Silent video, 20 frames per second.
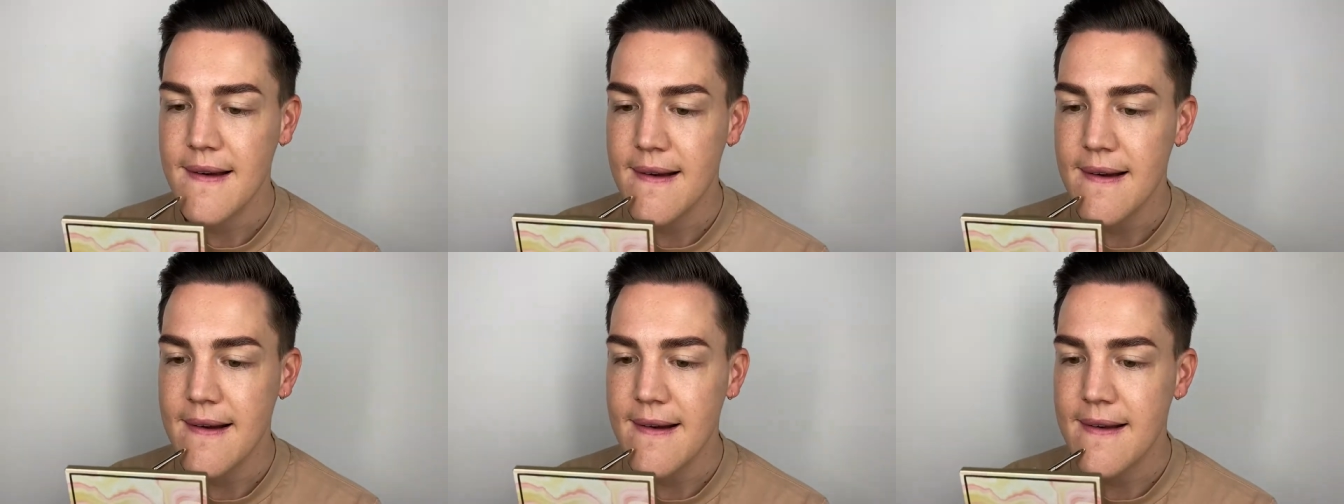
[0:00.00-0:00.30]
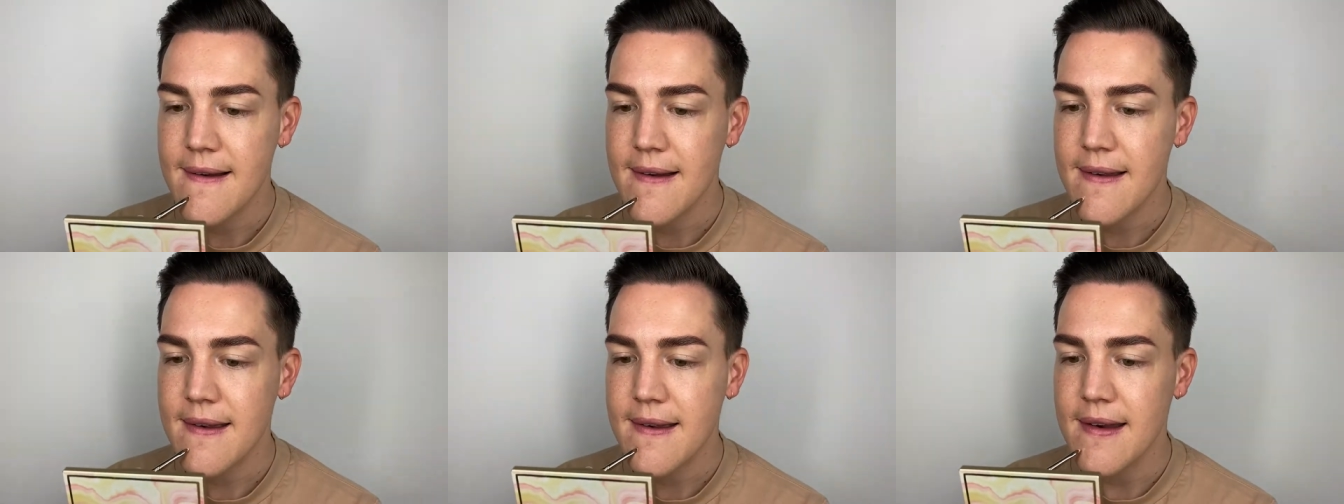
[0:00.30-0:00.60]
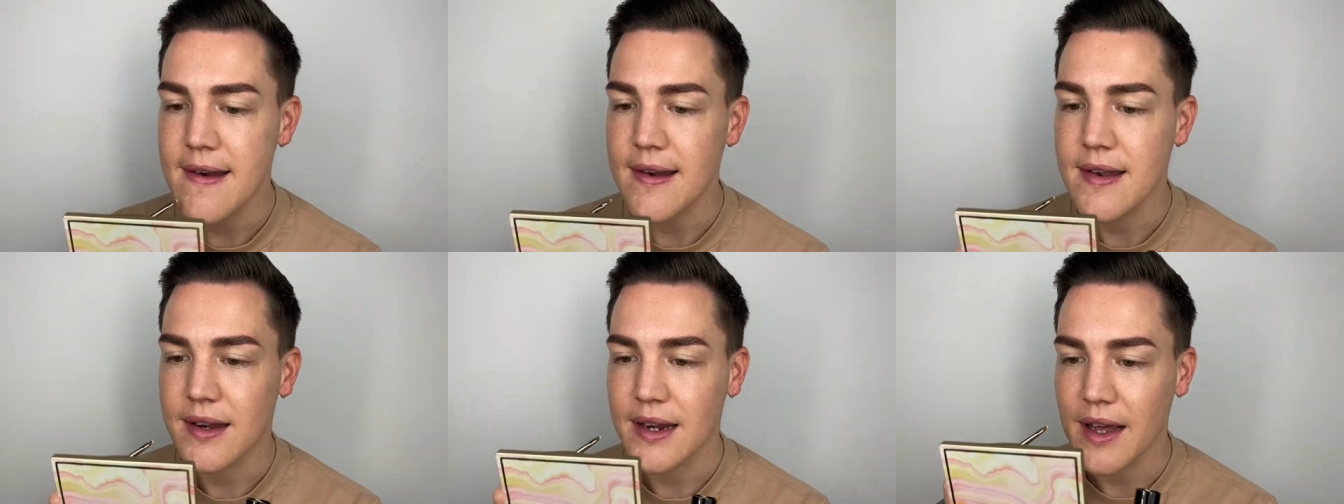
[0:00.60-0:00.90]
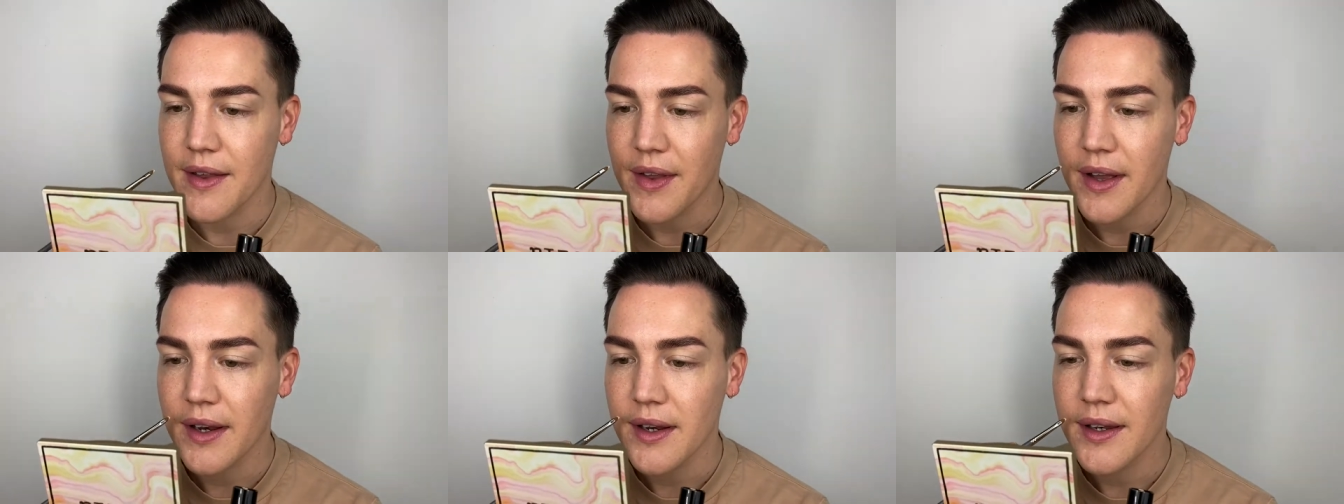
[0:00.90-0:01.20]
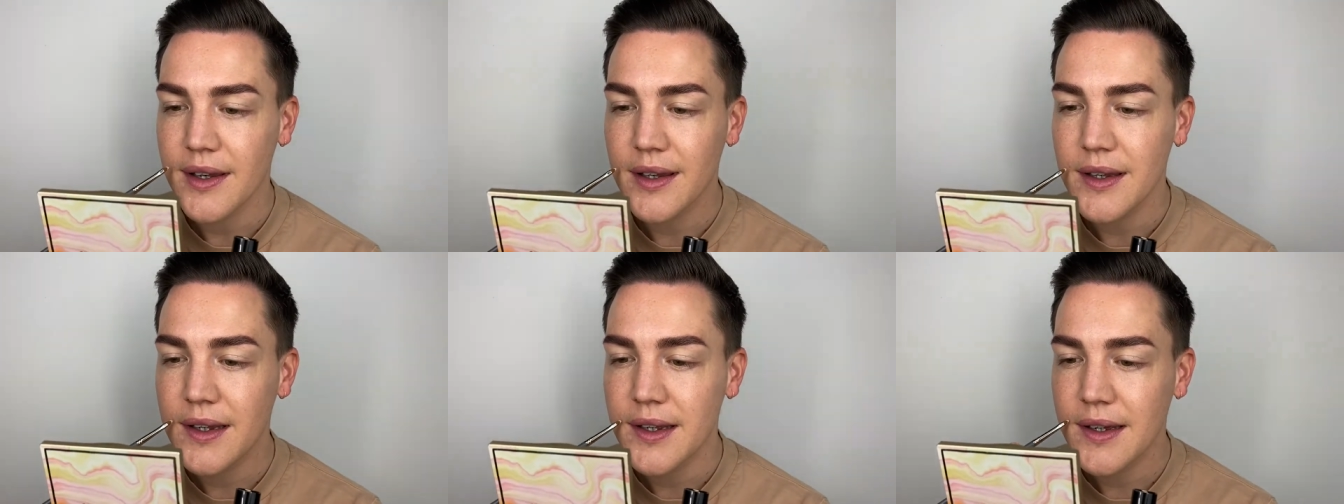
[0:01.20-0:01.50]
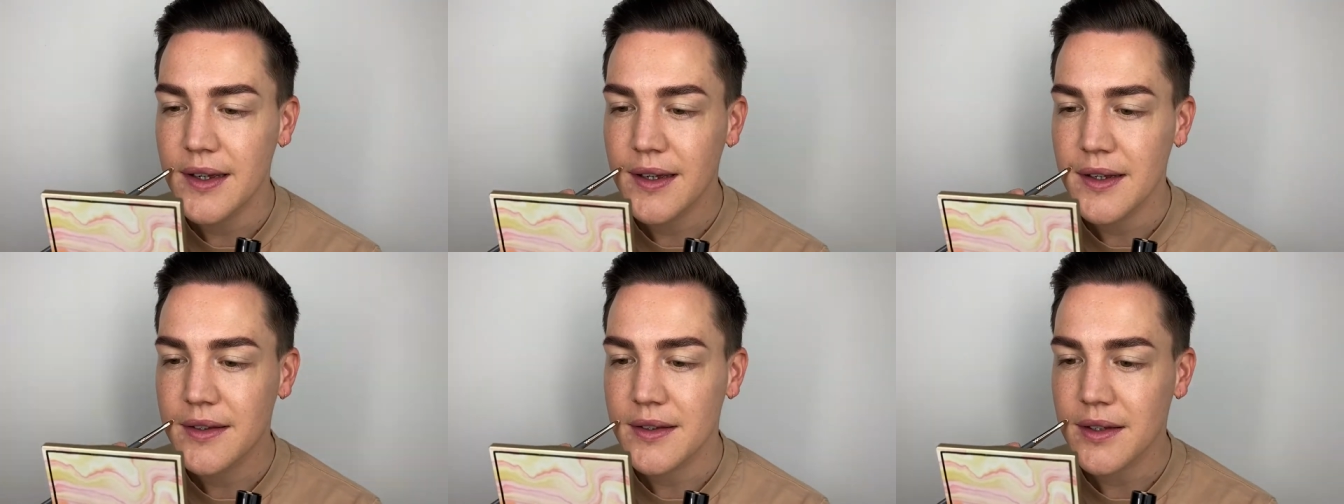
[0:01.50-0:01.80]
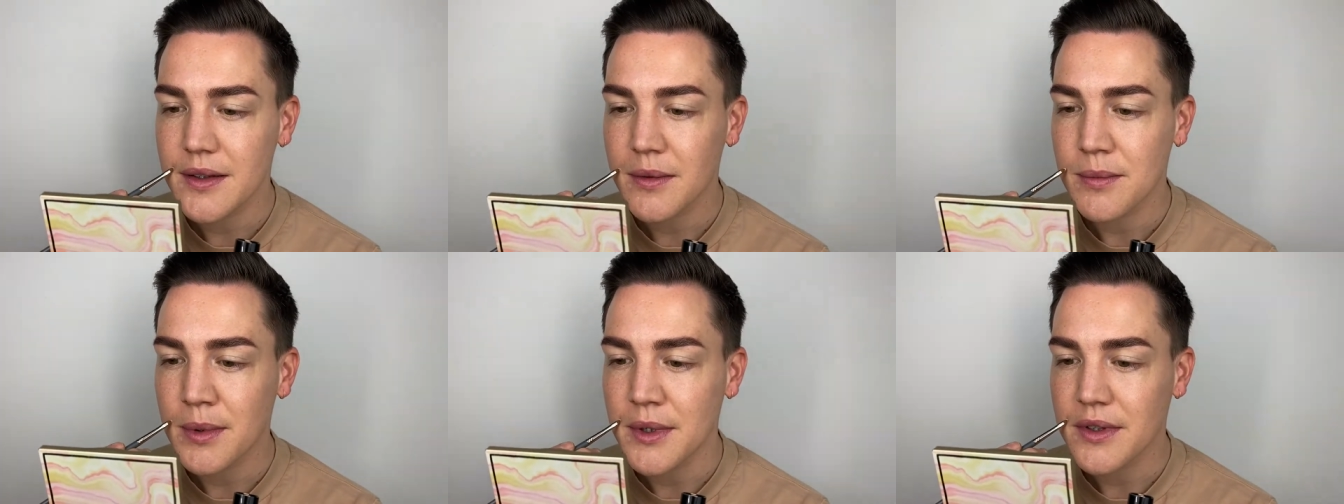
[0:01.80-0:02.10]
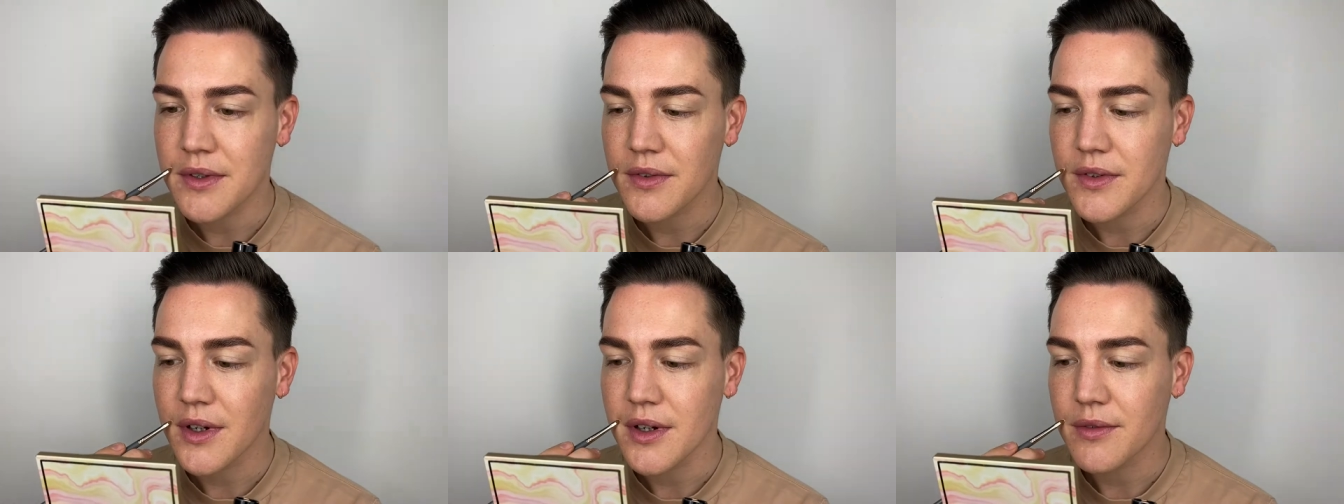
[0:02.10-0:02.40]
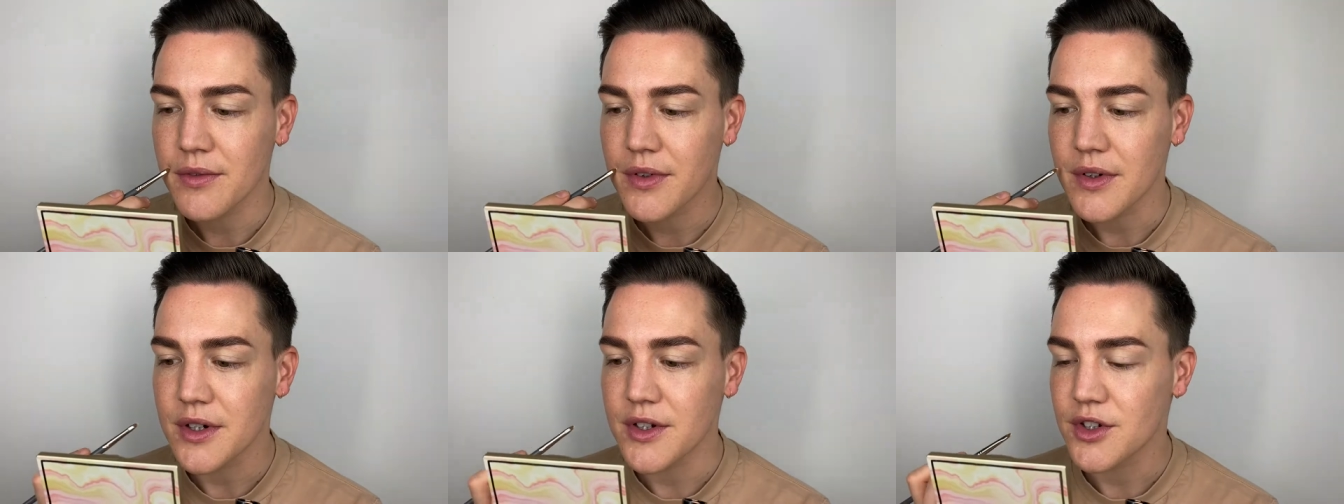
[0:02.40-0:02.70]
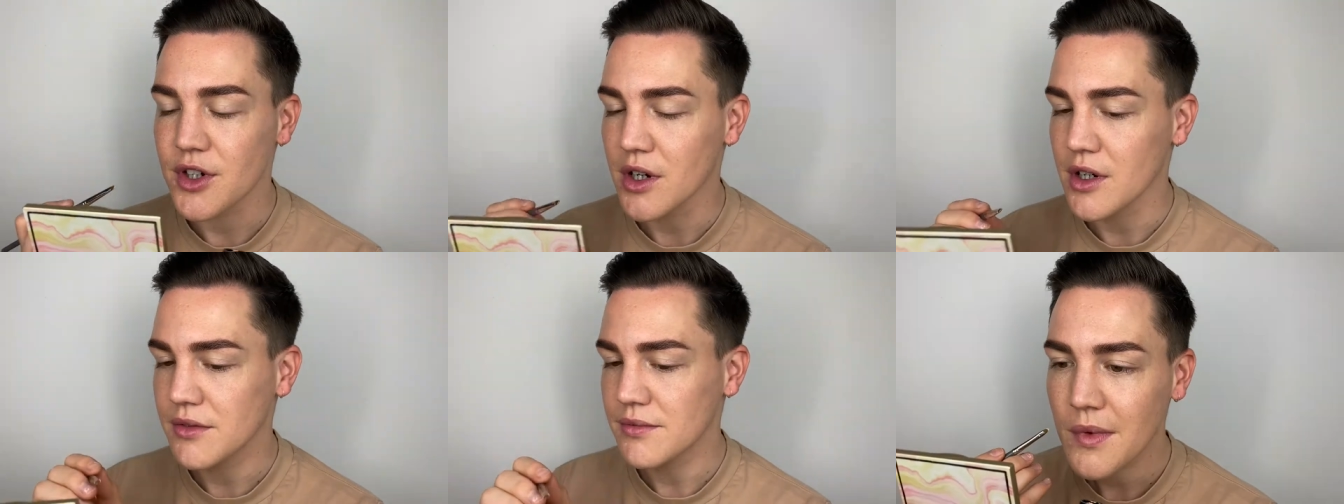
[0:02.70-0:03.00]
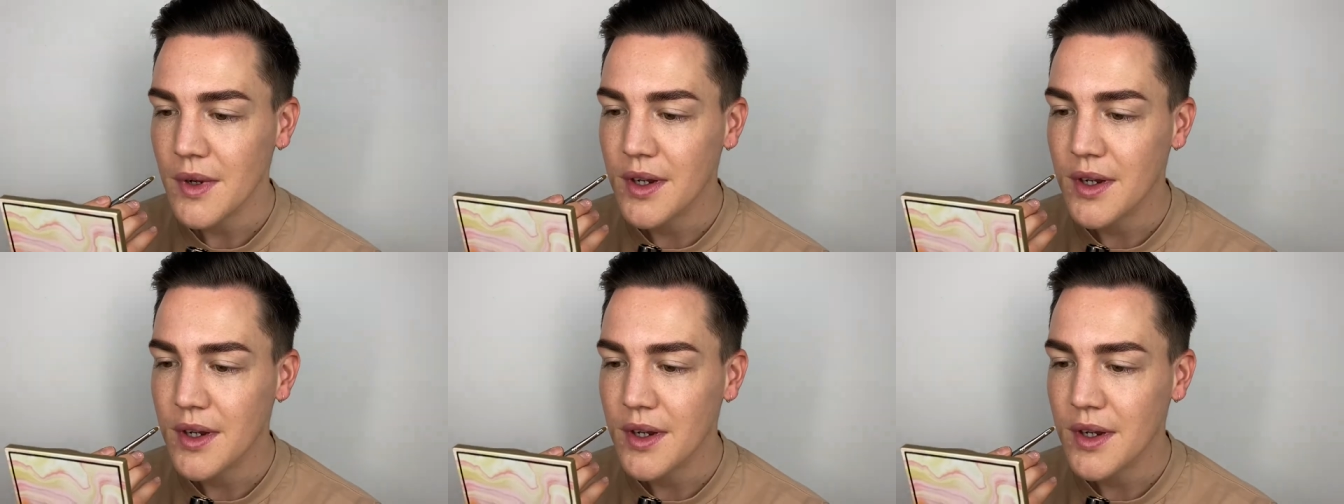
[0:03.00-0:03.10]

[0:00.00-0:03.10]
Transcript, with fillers: I just need to get that little bit of coverage on.